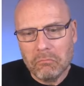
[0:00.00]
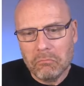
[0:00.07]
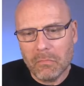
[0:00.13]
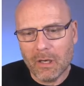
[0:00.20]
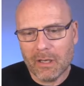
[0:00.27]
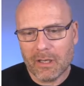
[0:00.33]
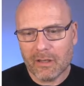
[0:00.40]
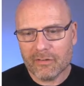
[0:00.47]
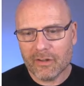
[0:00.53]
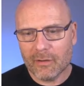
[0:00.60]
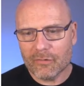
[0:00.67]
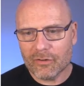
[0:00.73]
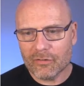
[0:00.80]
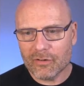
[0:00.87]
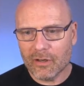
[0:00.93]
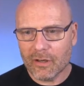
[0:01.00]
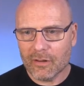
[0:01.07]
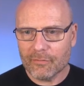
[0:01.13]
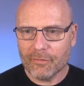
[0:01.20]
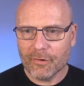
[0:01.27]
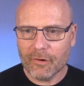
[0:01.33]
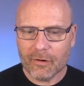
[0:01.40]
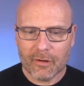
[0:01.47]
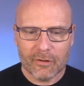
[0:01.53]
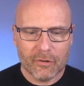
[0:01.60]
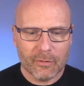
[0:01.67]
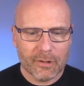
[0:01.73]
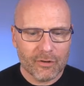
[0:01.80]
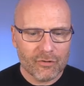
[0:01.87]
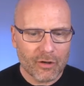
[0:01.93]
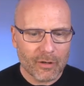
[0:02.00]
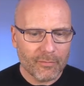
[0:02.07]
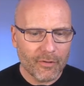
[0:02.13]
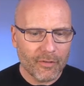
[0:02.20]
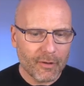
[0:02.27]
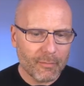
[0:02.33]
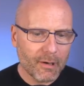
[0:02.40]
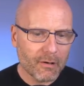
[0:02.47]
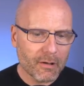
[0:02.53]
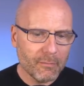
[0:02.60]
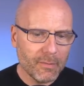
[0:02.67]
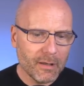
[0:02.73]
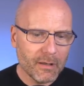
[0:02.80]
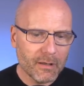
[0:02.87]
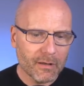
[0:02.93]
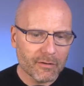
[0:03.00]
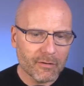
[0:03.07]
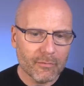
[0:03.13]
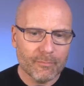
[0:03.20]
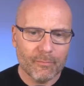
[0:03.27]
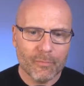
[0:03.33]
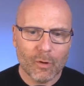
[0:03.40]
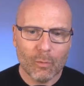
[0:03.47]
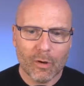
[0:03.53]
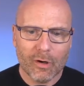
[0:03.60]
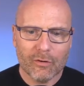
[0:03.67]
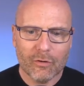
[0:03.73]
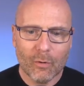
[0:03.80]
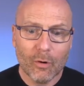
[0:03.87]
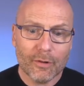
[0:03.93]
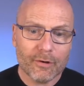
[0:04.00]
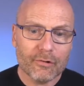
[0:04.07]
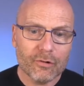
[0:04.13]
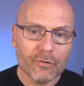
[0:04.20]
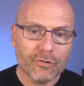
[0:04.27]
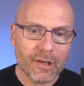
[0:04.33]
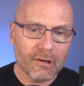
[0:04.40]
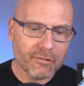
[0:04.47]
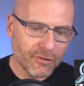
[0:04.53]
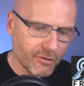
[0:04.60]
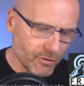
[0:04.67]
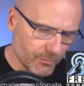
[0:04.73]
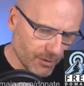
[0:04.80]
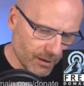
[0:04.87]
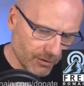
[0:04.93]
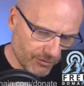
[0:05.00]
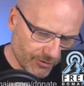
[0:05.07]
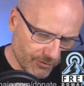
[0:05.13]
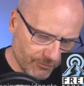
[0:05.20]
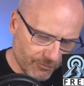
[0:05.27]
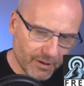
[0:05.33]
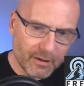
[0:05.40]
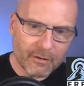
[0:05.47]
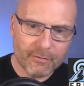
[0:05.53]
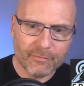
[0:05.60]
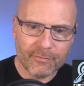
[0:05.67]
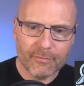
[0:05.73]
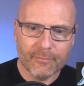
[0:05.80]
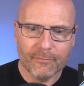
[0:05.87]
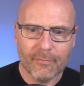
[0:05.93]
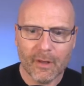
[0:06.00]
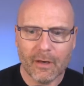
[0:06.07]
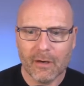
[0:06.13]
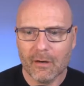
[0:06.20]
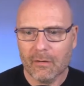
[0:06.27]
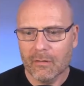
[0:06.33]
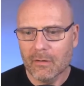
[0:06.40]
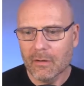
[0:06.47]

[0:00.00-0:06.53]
I guess I'm just another foreigner doing the job that the American media doesn't want to do, or they're too scared to do because they're afraid of, I don't know,